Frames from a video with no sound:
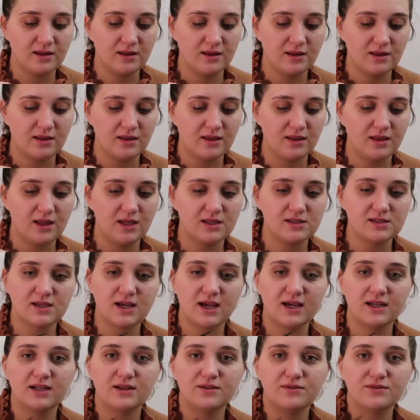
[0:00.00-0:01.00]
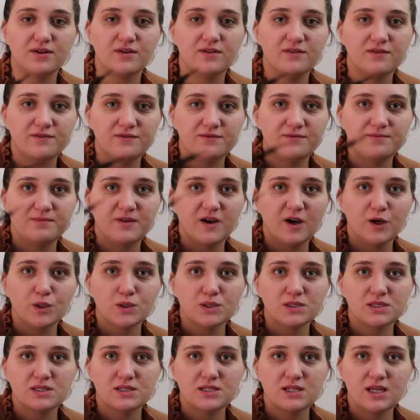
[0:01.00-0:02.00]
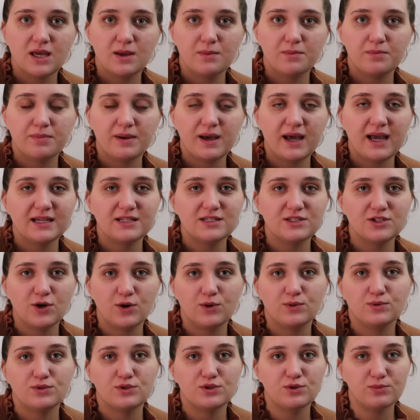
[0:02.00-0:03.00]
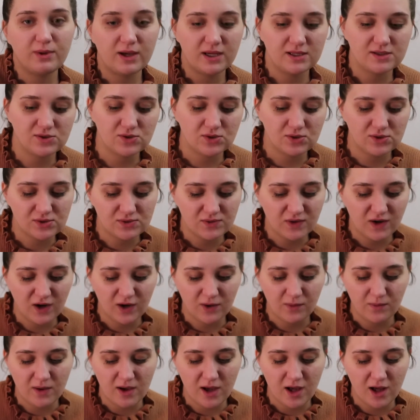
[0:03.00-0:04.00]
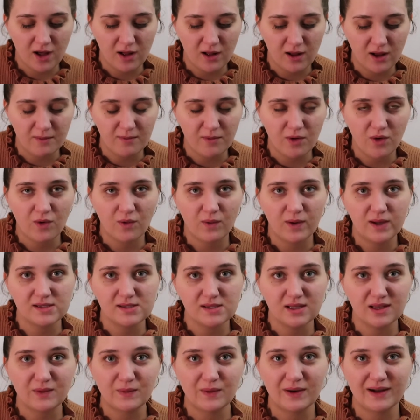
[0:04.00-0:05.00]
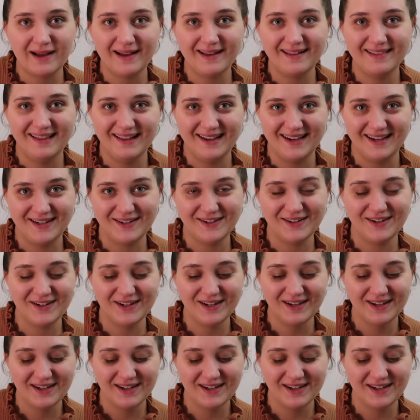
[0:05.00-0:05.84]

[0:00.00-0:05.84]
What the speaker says: this kind of felt tip. I don't do pencils very well. I'm always liquid eyeliner.